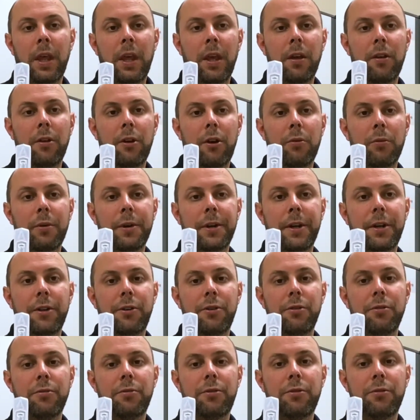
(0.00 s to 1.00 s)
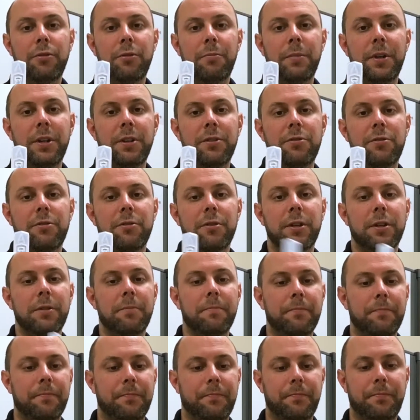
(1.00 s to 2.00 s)
And all we're going to do to administer
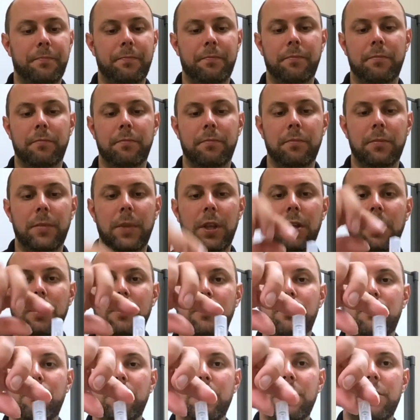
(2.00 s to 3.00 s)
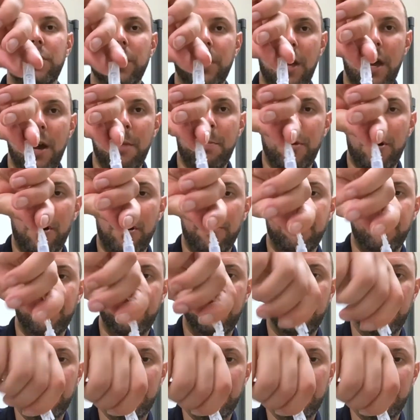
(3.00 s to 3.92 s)
it is twist the cap off.